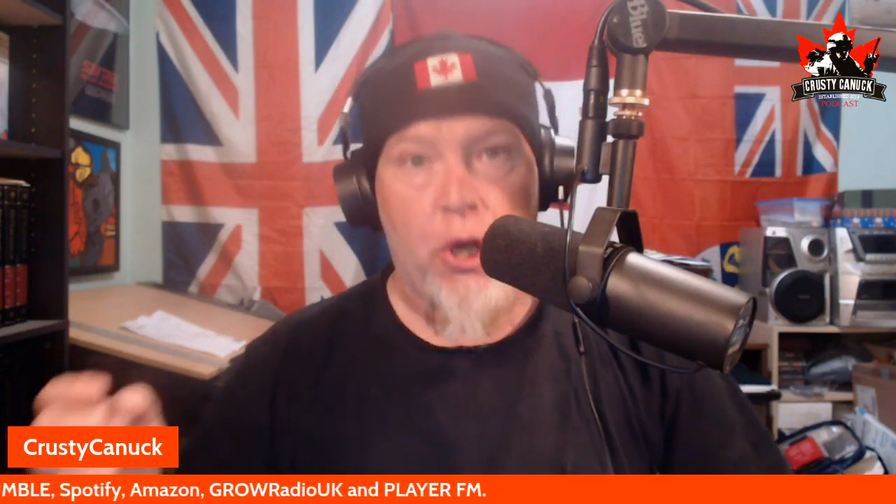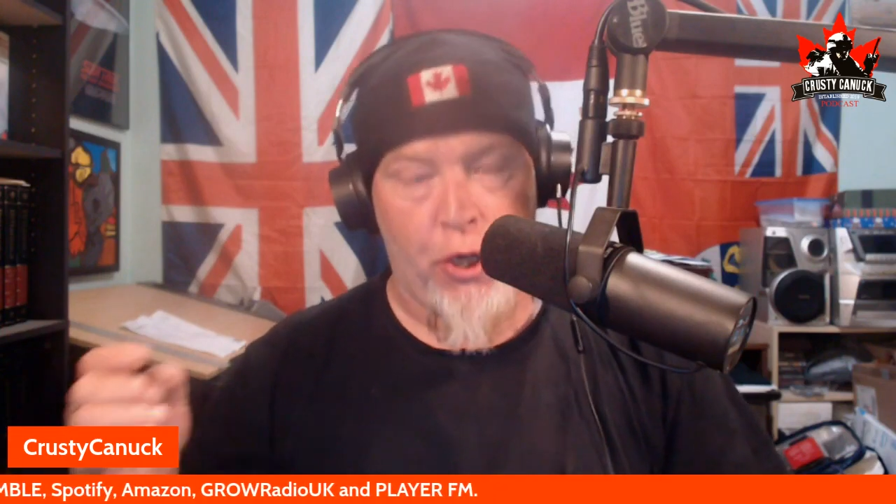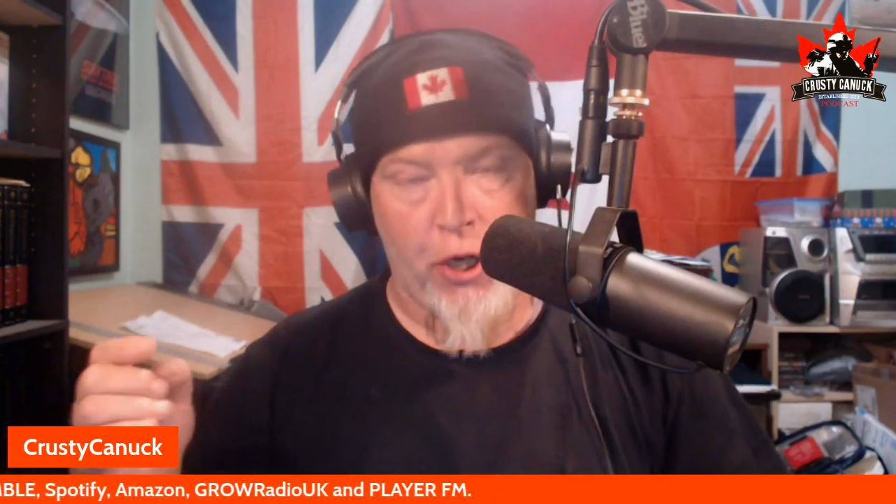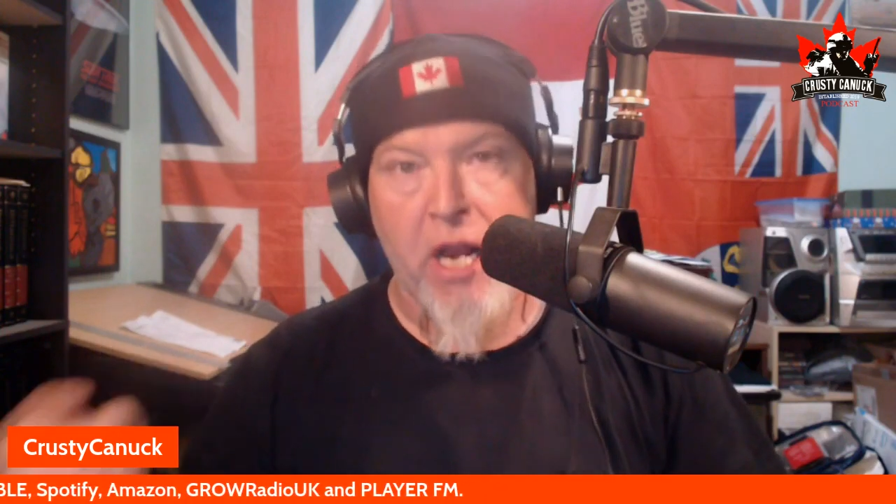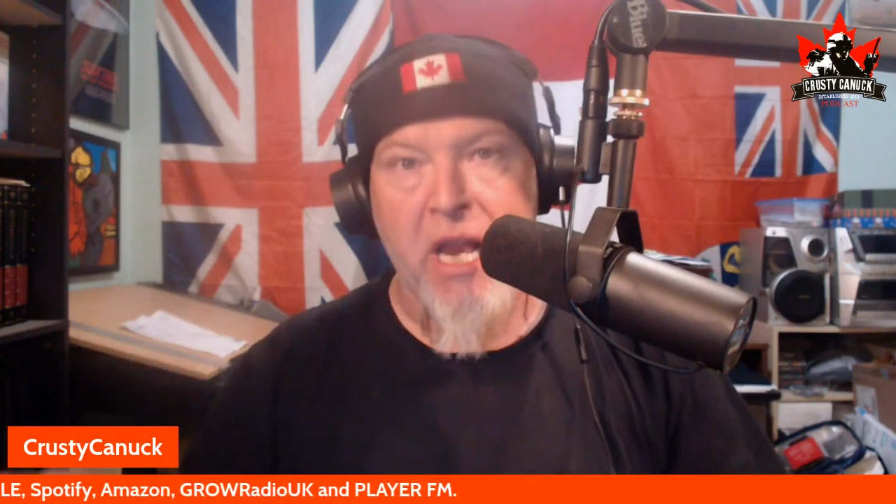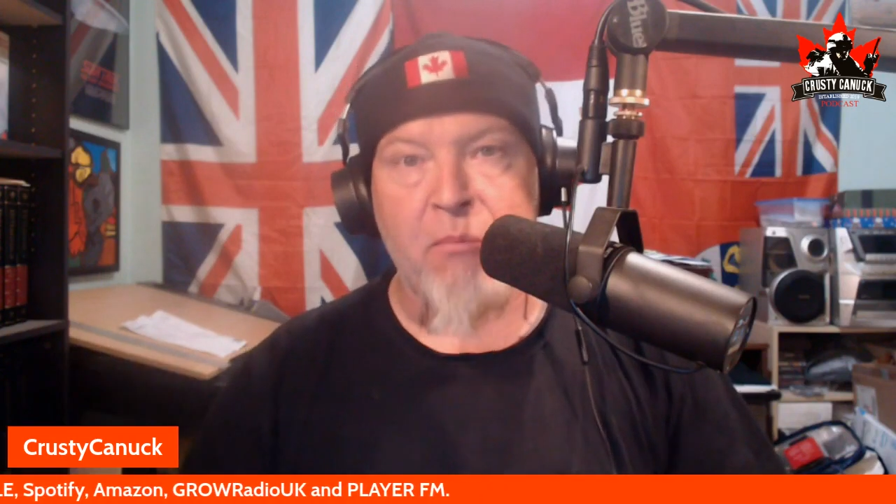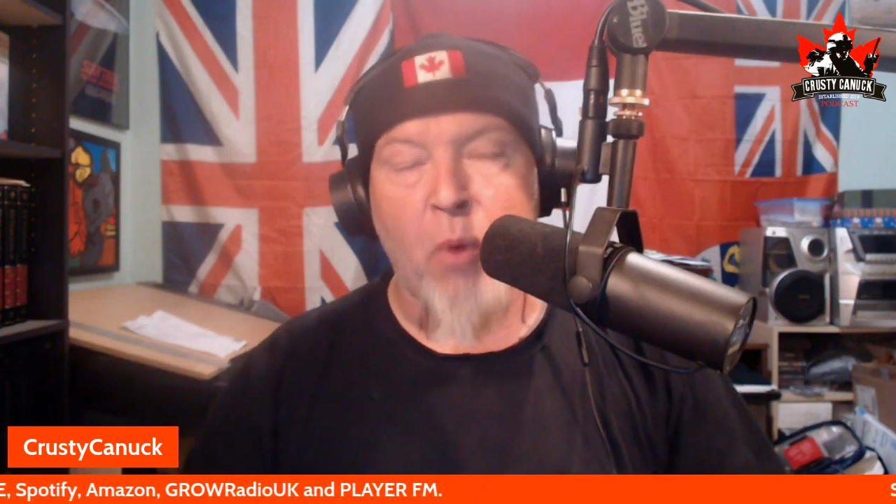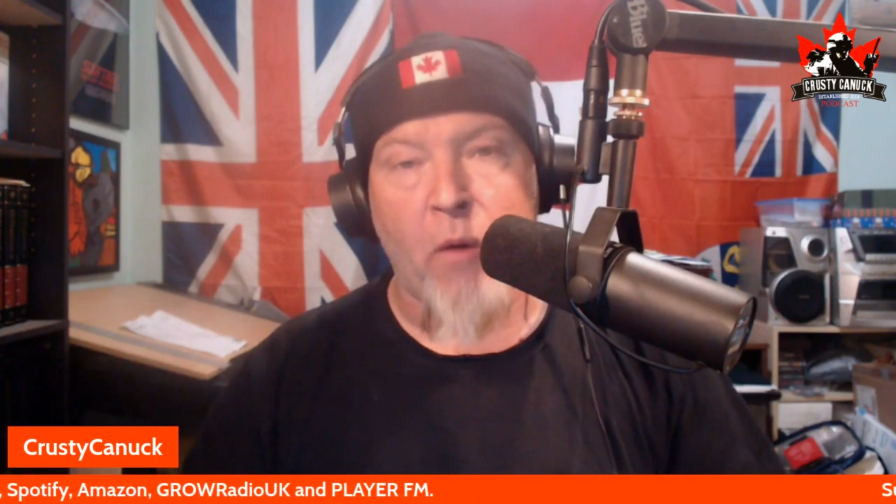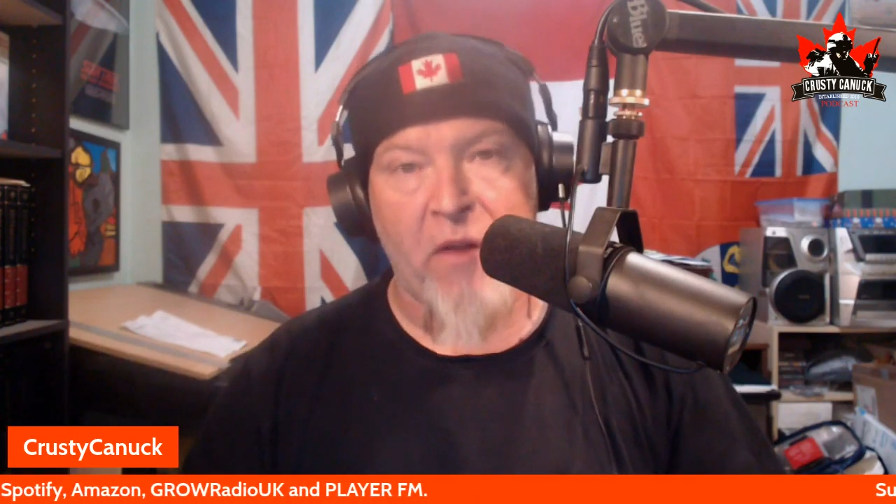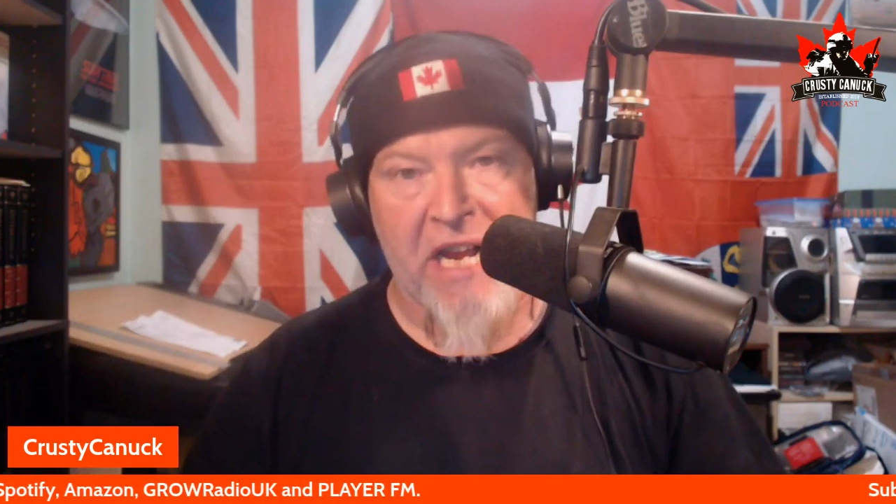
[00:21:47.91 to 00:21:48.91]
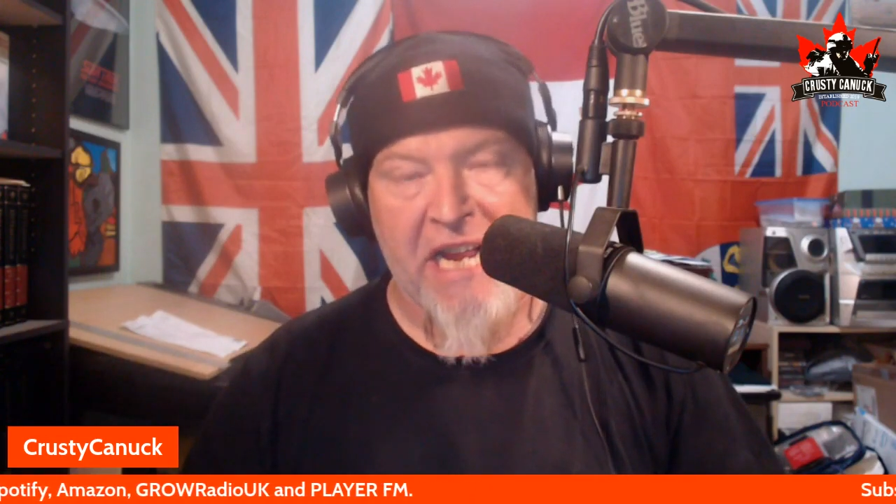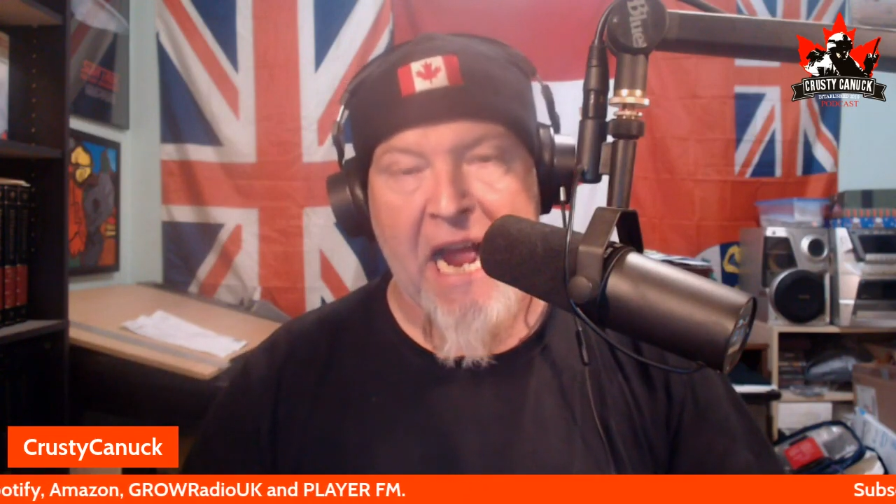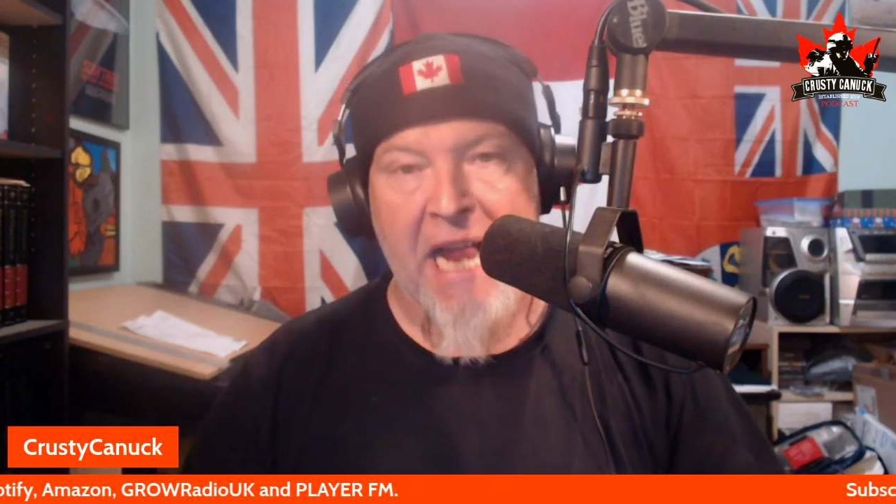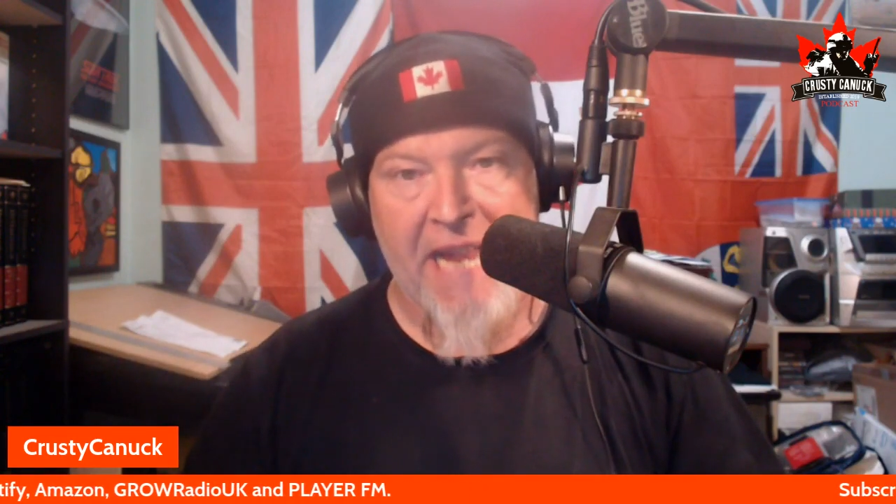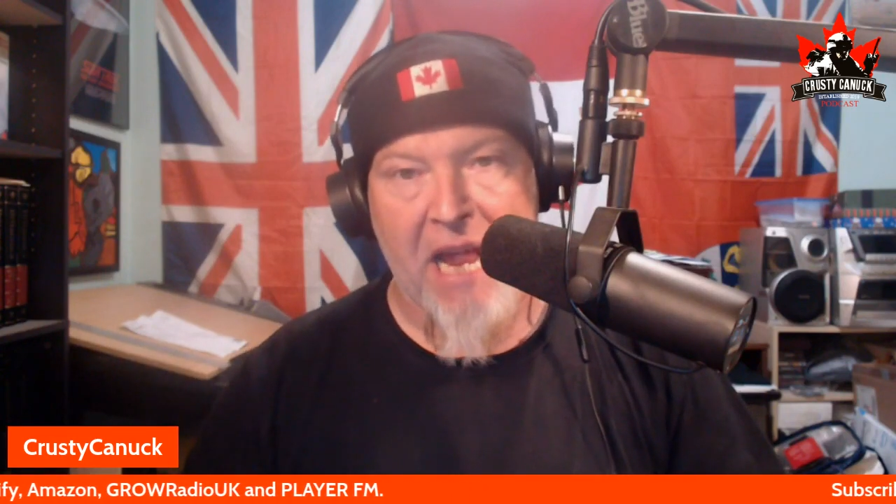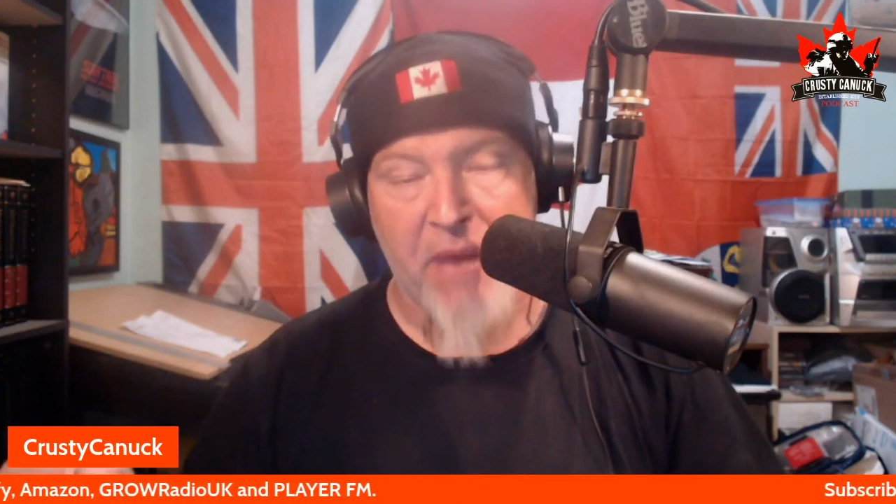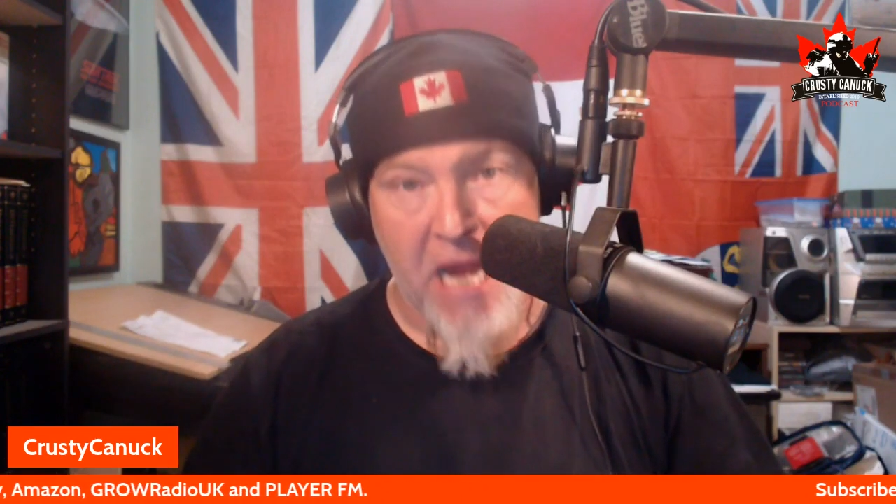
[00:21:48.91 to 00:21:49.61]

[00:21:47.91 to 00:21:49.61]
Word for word: you're going to need more than a goddamn